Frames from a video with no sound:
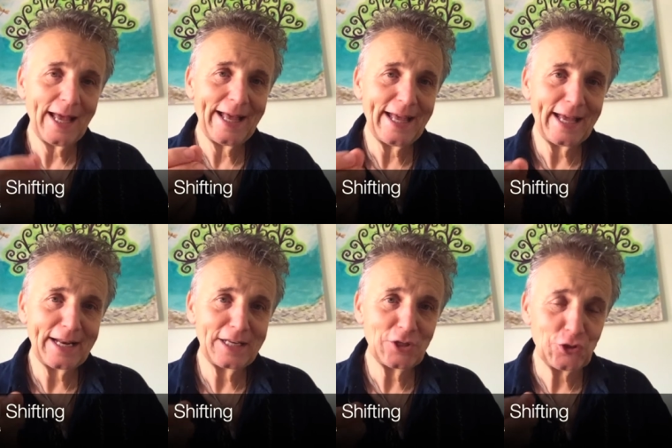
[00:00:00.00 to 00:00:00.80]

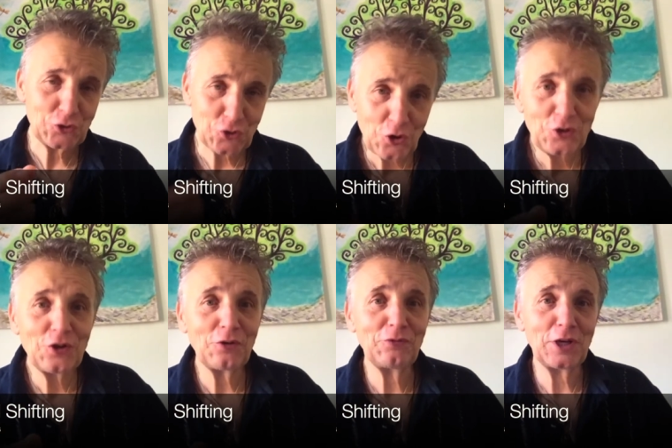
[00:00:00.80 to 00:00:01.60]
And the journey
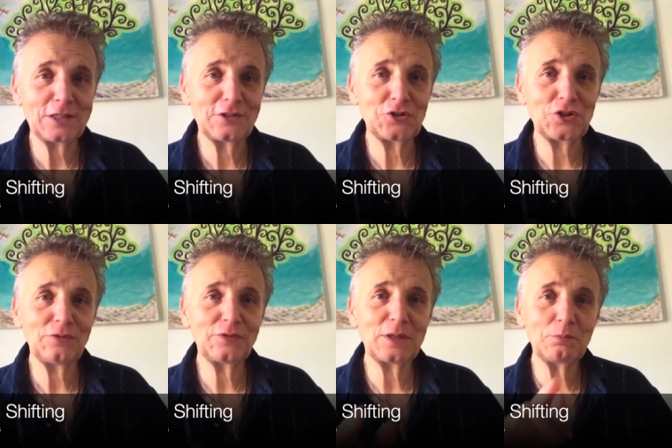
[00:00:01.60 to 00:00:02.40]
of vital
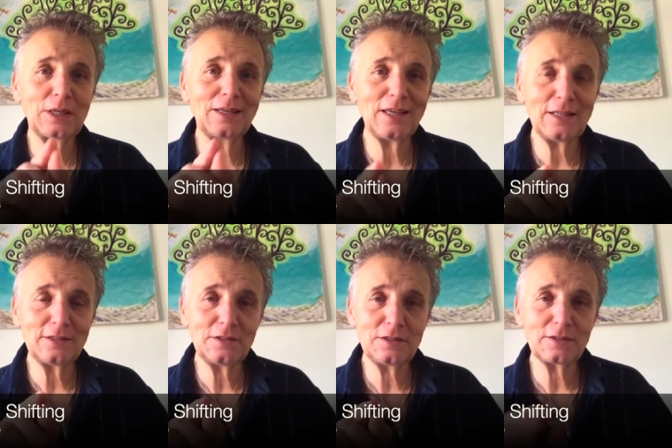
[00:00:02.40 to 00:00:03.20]
shifting
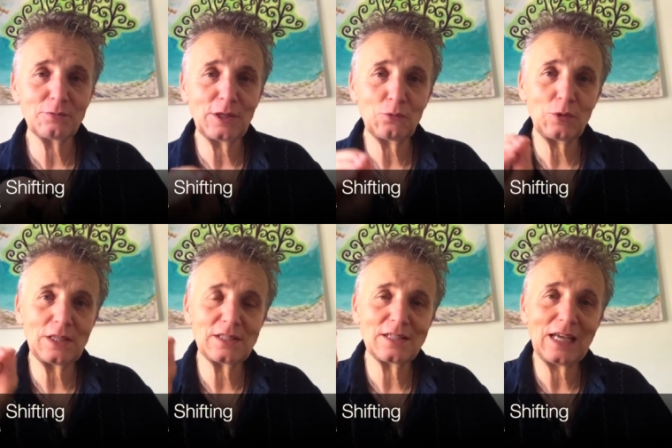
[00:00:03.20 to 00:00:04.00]
begins when
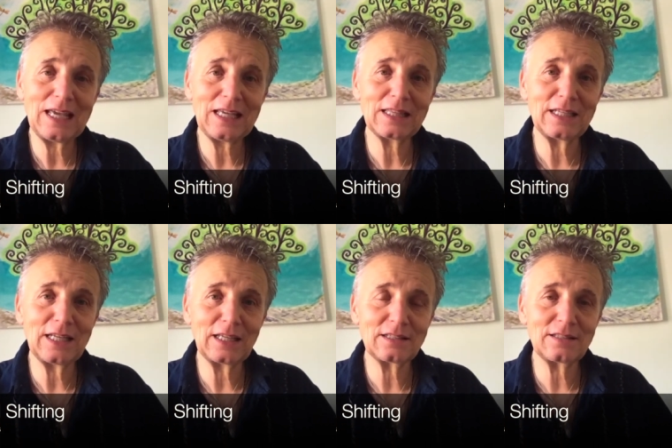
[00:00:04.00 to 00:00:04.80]
we take the
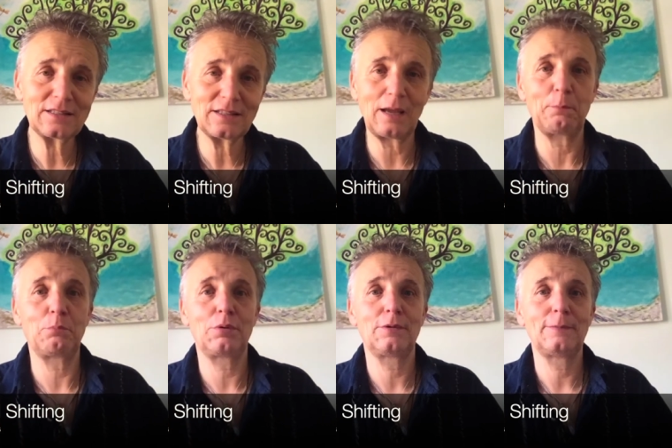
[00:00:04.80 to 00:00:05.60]
next step,
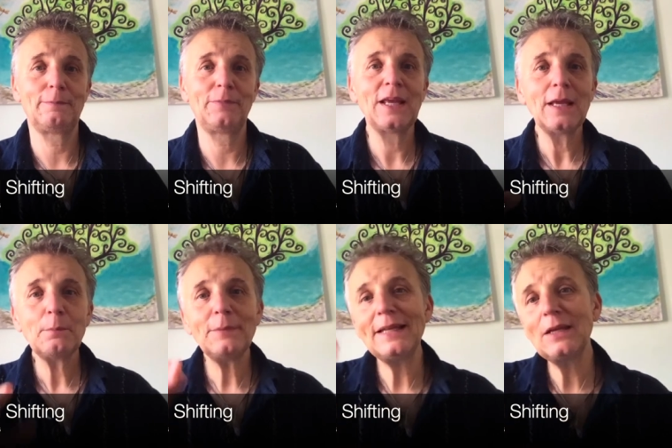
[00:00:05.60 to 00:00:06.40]

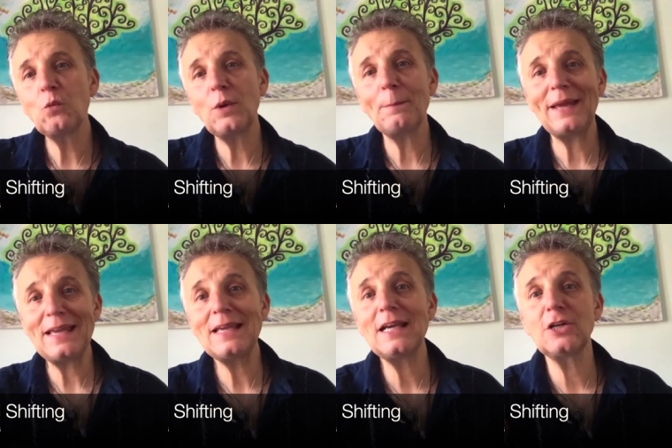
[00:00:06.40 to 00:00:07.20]
meaning we're
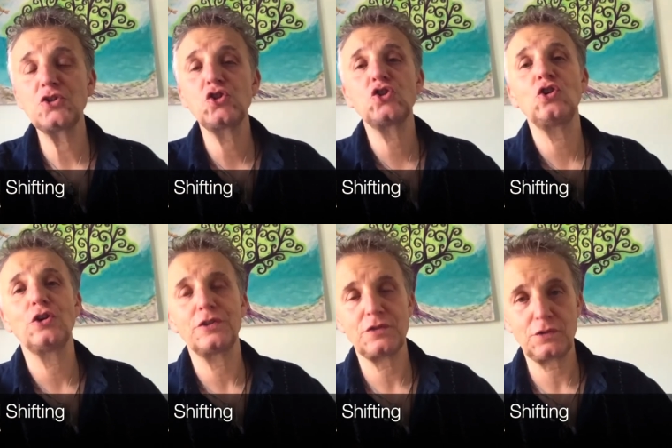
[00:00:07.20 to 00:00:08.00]
making a
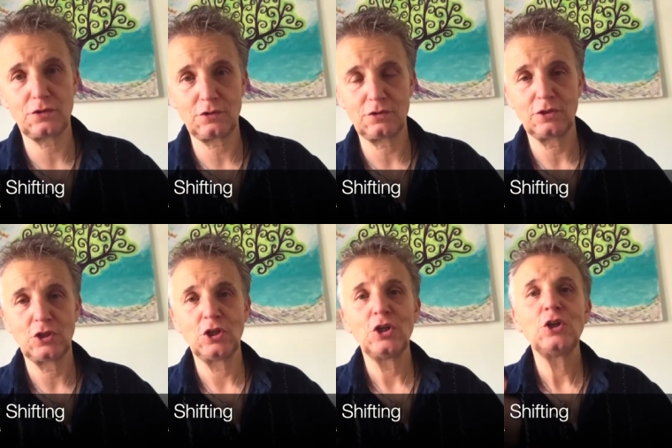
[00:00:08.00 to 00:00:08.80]
choice
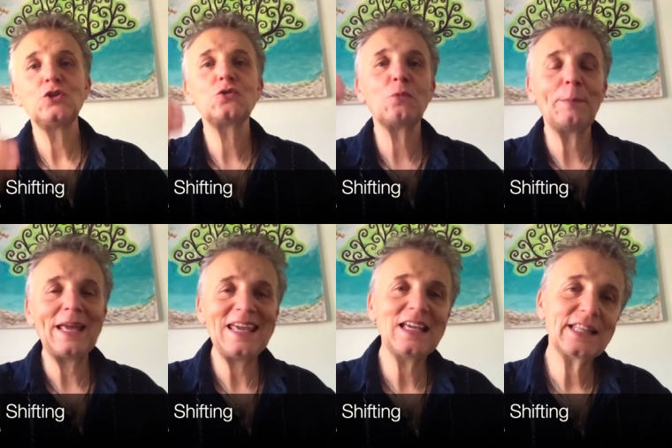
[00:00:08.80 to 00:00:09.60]
to
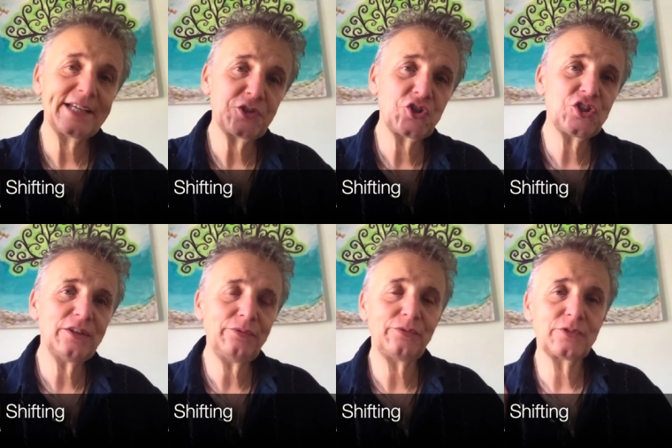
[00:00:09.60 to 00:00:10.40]
make that
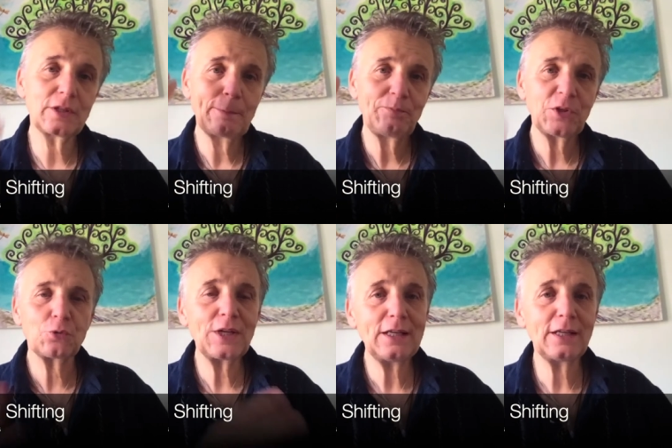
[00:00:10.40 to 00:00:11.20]
shift
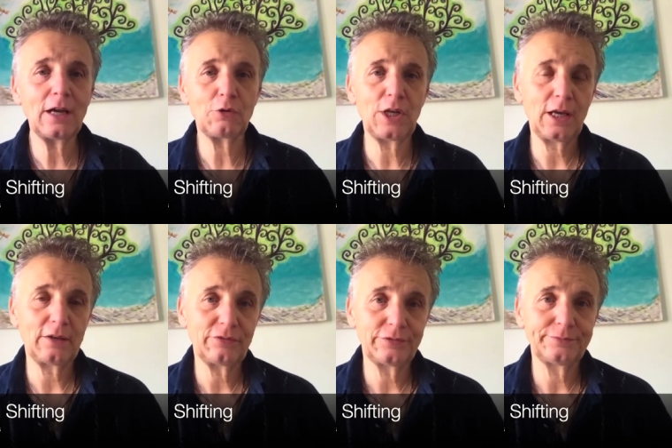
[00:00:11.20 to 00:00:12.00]
real in our
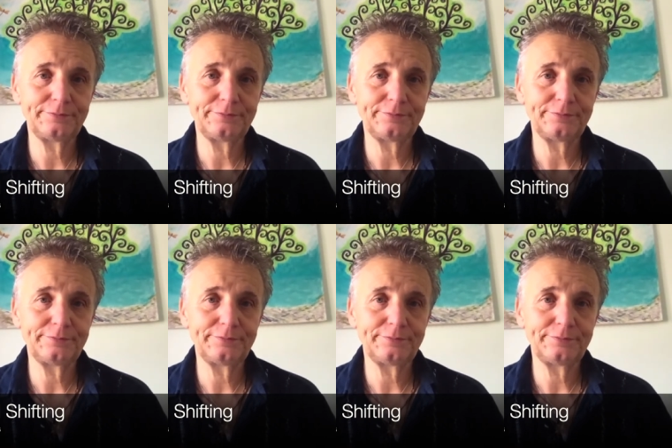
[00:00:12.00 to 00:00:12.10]
life.